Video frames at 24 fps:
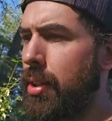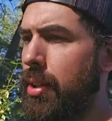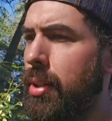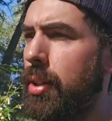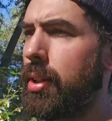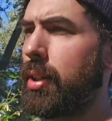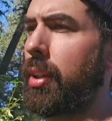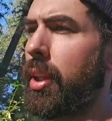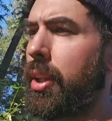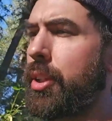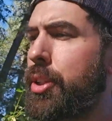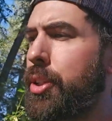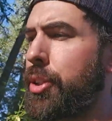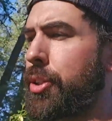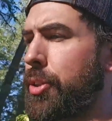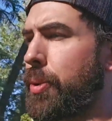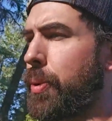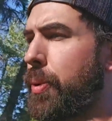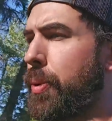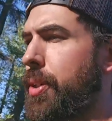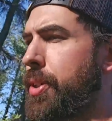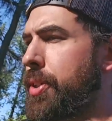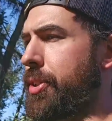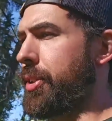a lot of the
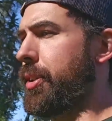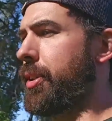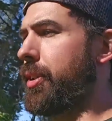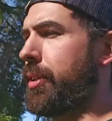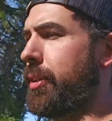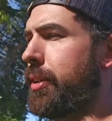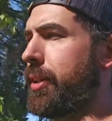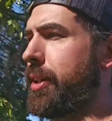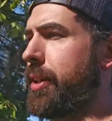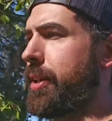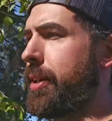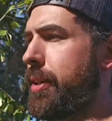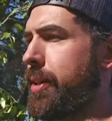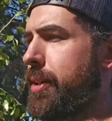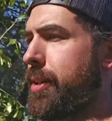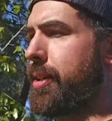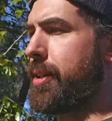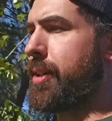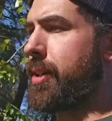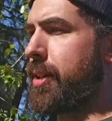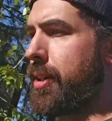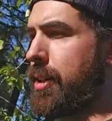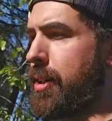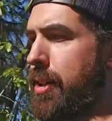stories you'll
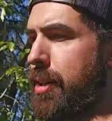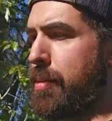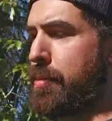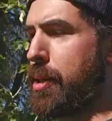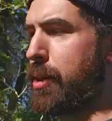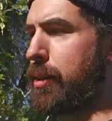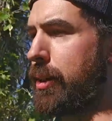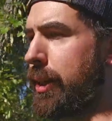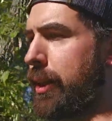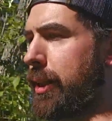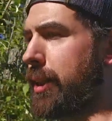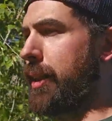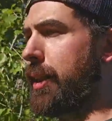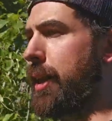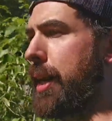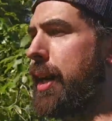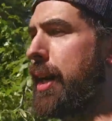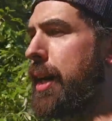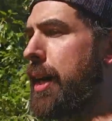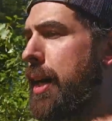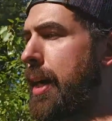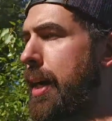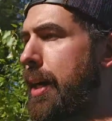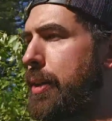hear are about like a
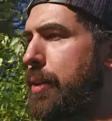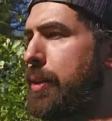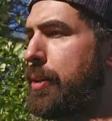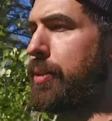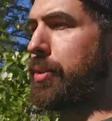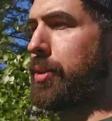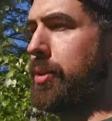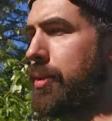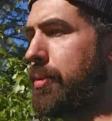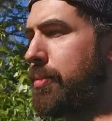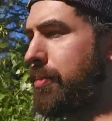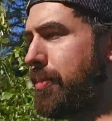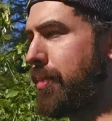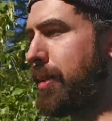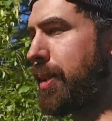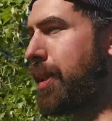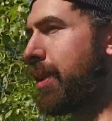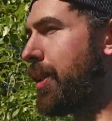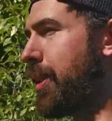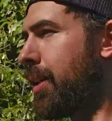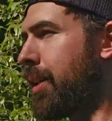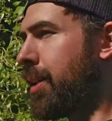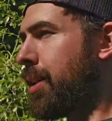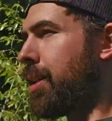guy who's
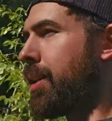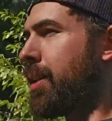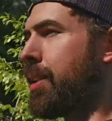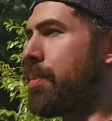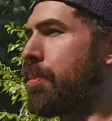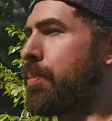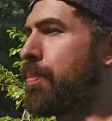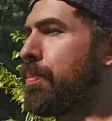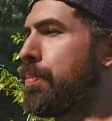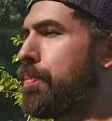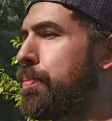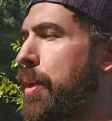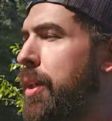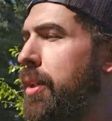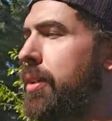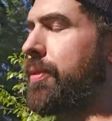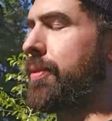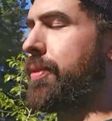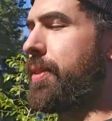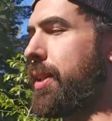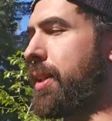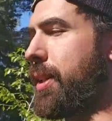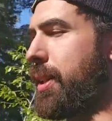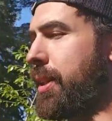part
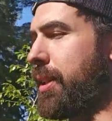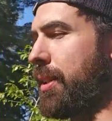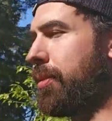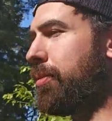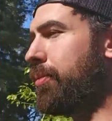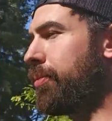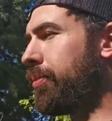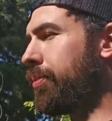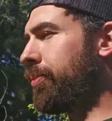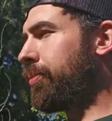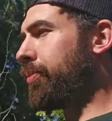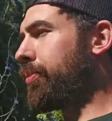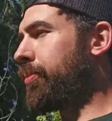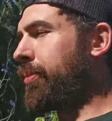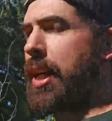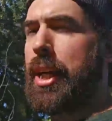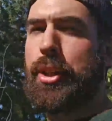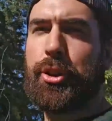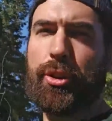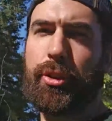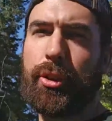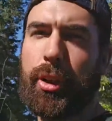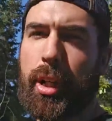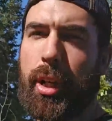of the
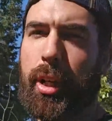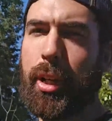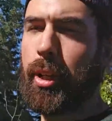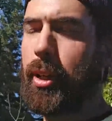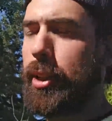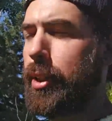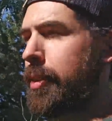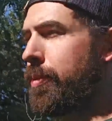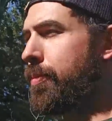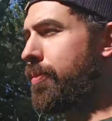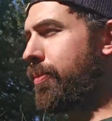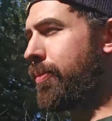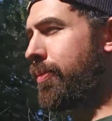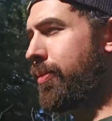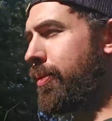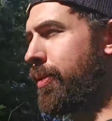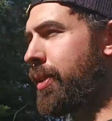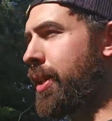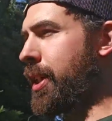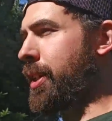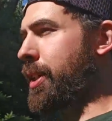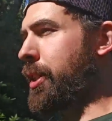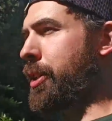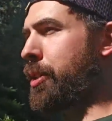National Guard,
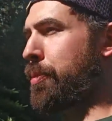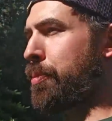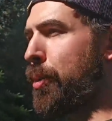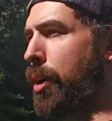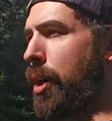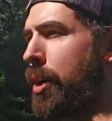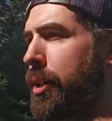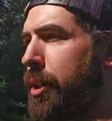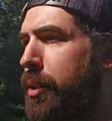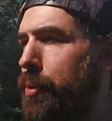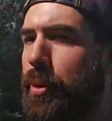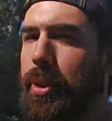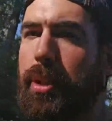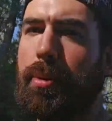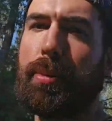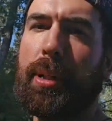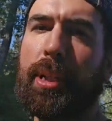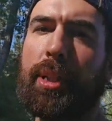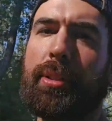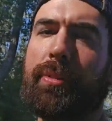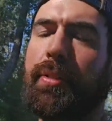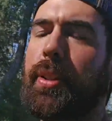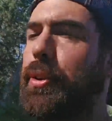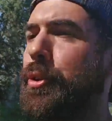and he's brought in with a
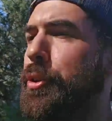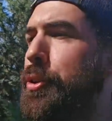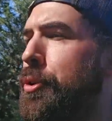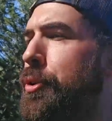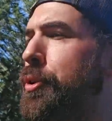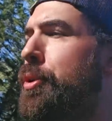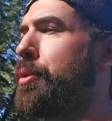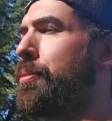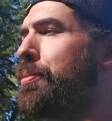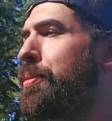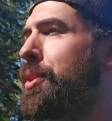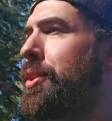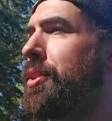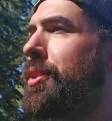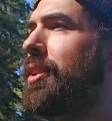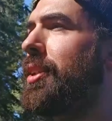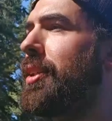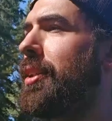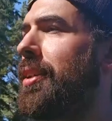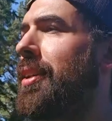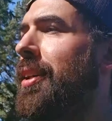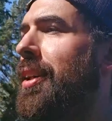bunch of other troops to